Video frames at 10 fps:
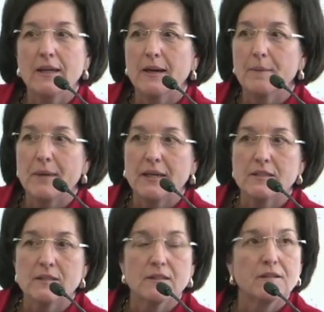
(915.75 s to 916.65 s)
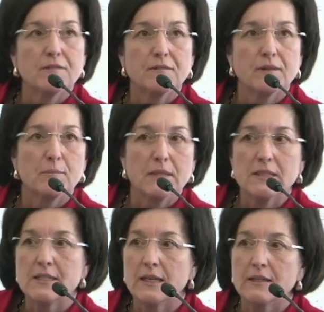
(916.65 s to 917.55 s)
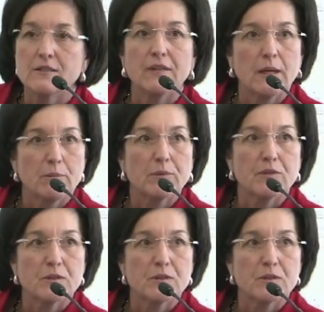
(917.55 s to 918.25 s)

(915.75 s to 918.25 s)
mid to end of April,